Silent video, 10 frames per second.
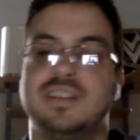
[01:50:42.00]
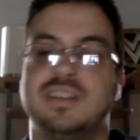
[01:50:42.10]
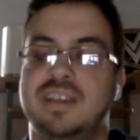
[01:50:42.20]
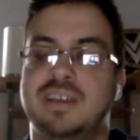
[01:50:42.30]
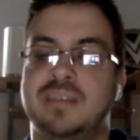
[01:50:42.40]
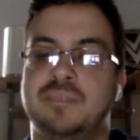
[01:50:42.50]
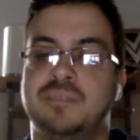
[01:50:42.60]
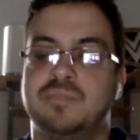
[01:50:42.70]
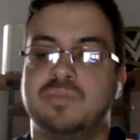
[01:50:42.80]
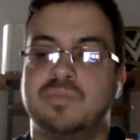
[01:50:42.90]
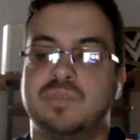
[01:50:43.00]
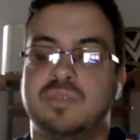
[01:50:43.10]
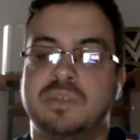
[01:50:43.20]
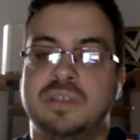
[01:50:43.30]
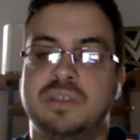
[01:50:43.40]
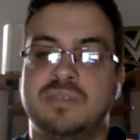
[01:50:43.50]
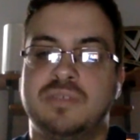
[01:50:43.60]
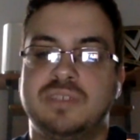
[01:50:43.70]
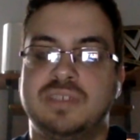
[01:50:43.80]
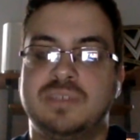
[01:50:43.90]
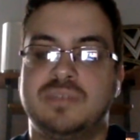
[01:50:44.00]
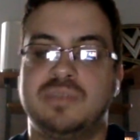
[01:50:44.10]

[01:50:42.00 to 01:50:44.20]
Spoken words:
And Strowman didn't really seem